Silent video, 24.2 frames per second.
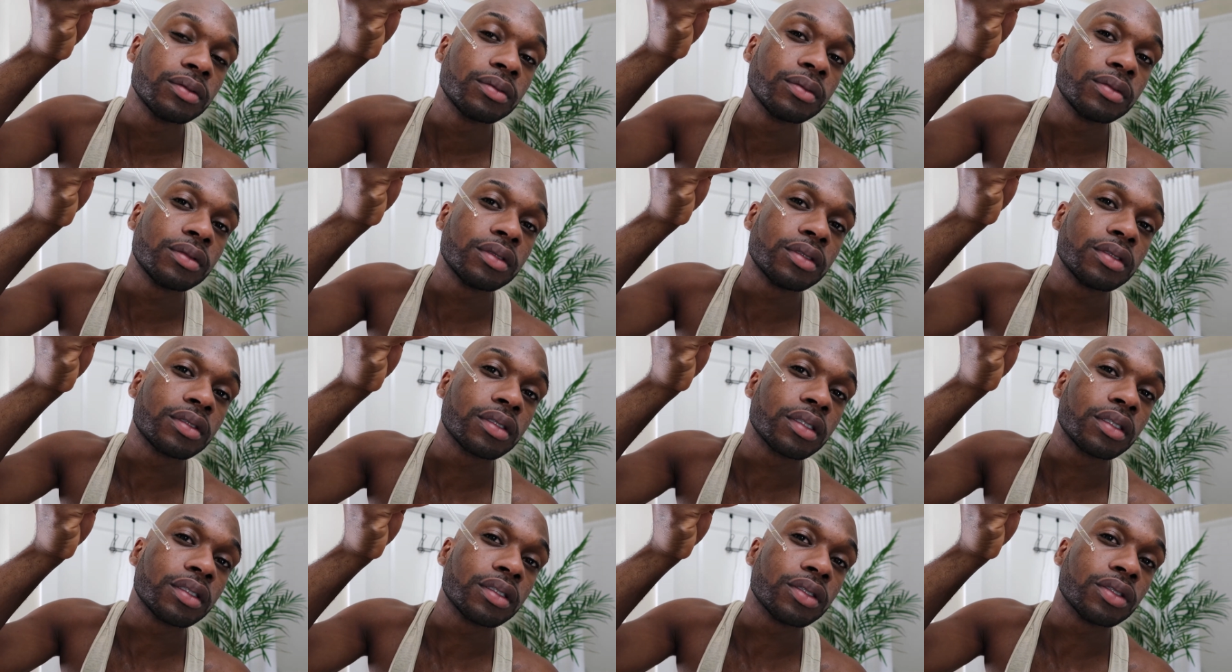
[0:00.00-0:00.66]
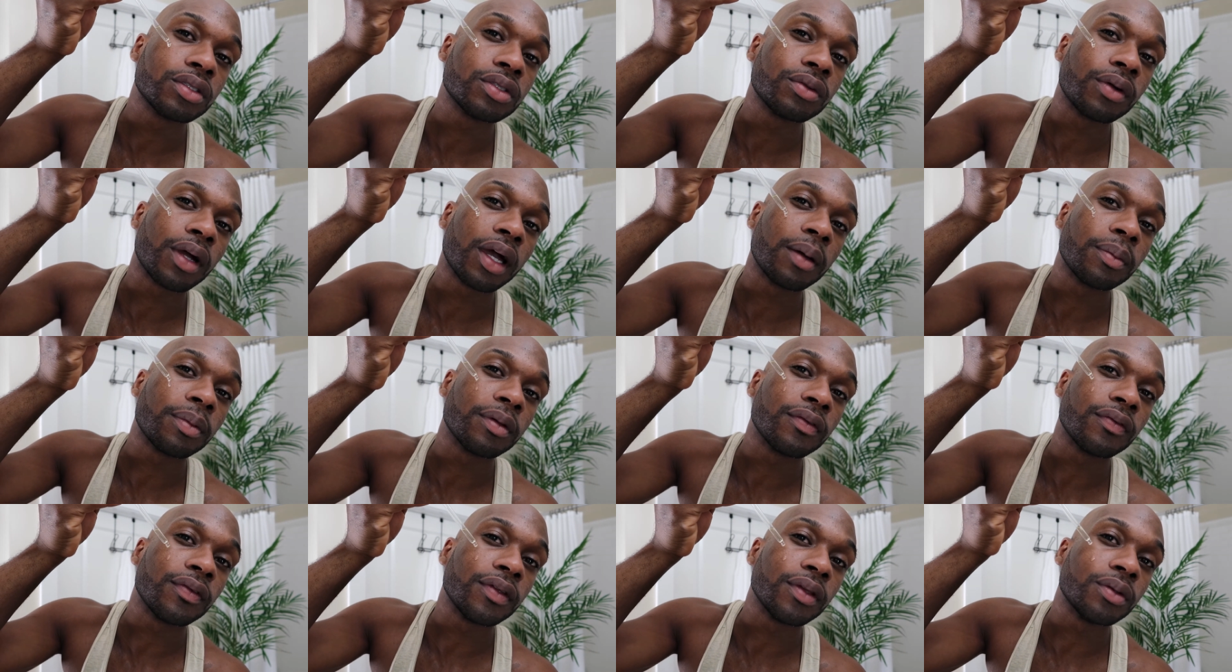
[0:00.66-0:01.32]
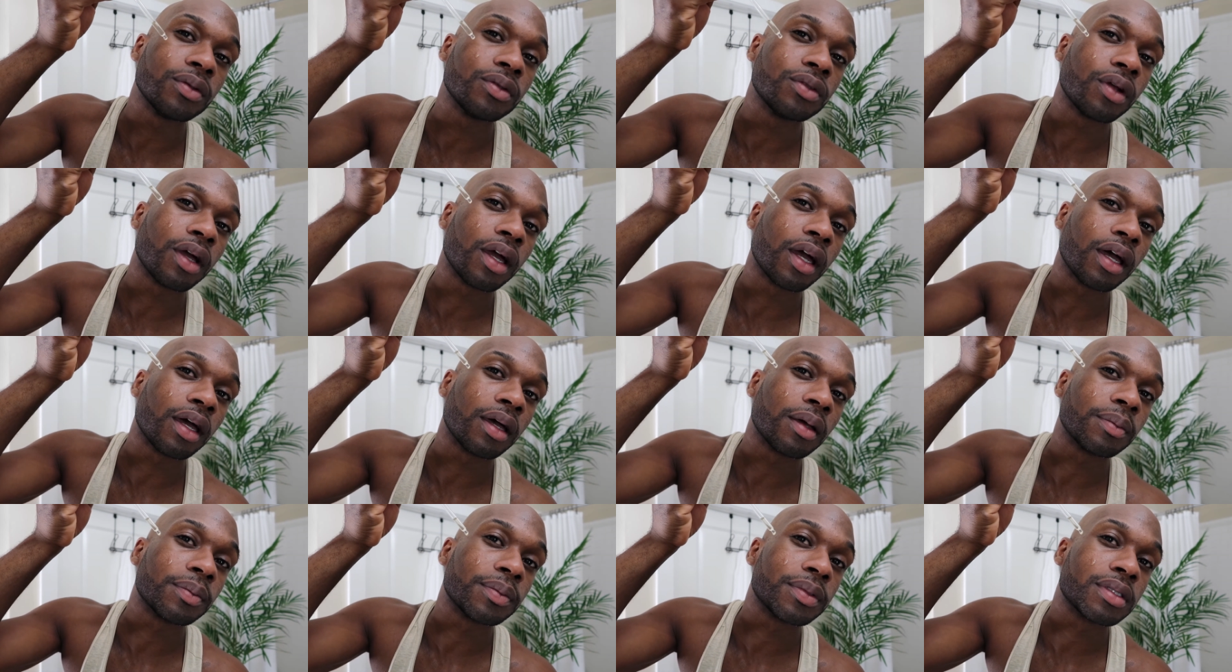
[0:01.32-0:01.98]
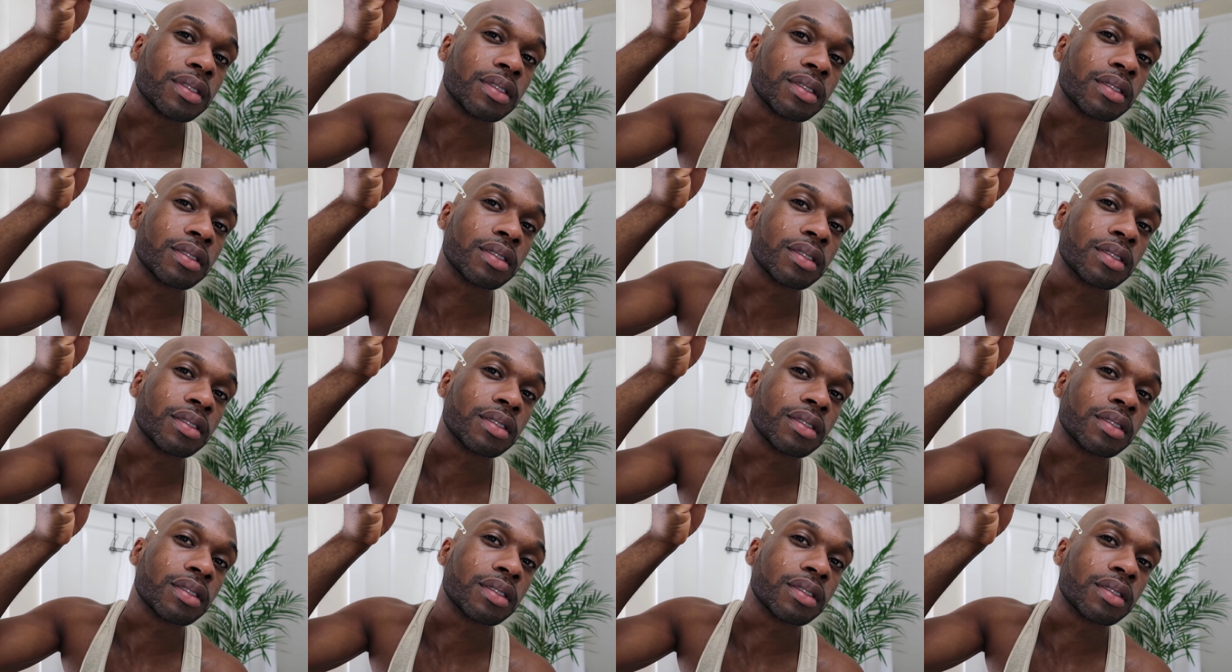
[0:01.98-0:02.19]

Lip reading: I'm just gonna drop a few drops.